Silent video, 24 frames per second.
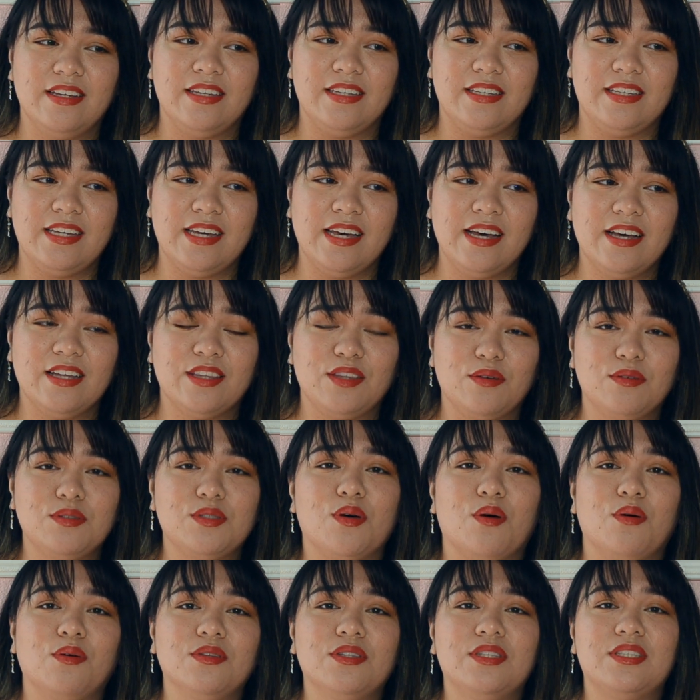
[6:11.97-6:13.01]
Yeah, those
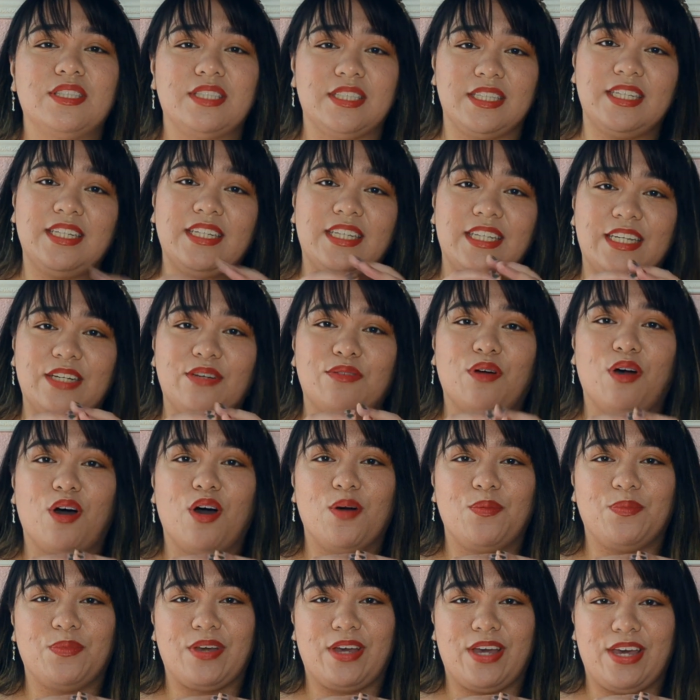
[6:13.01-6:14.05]
old
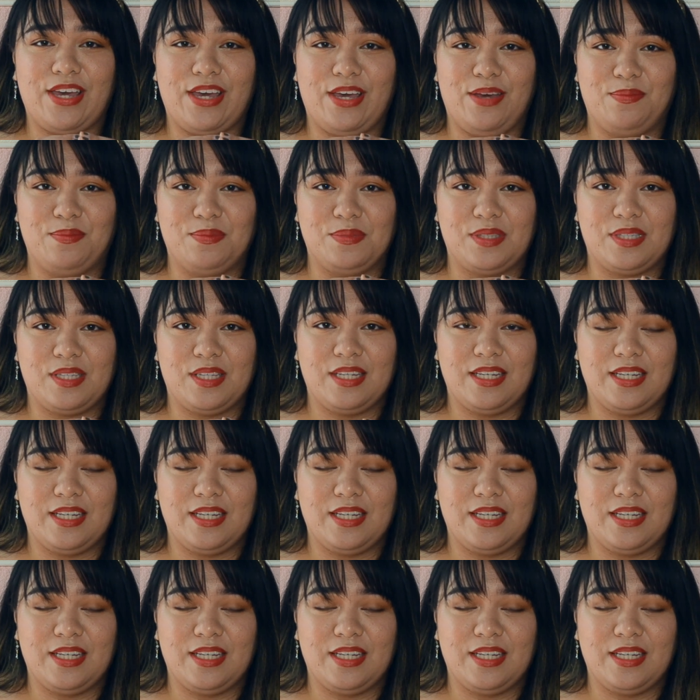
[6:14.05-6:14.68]
CD-ROM games.